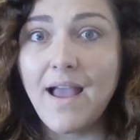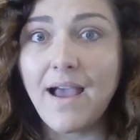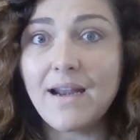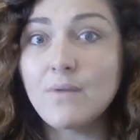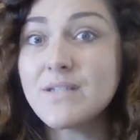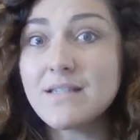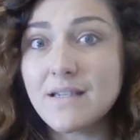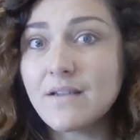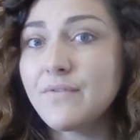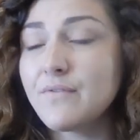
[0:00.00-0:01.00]
And I was
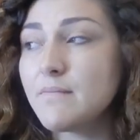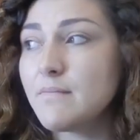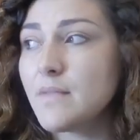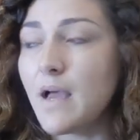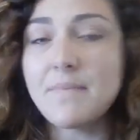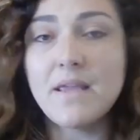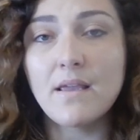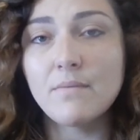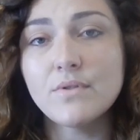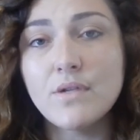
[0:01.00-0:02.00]
sick of not being
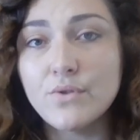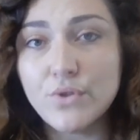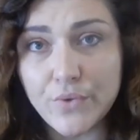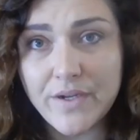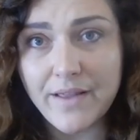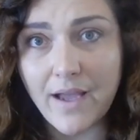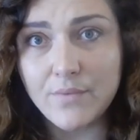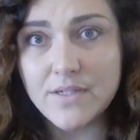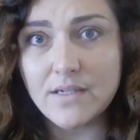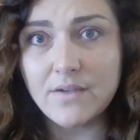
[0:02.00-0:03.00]
able to enjoy that. I
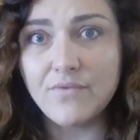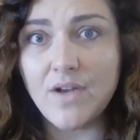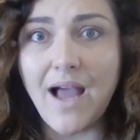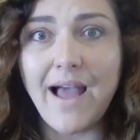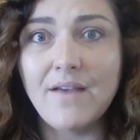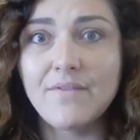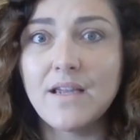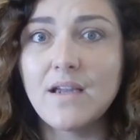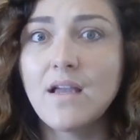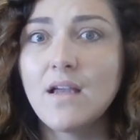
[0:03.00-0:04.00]
was sick of not
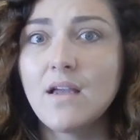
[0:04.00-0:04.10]
having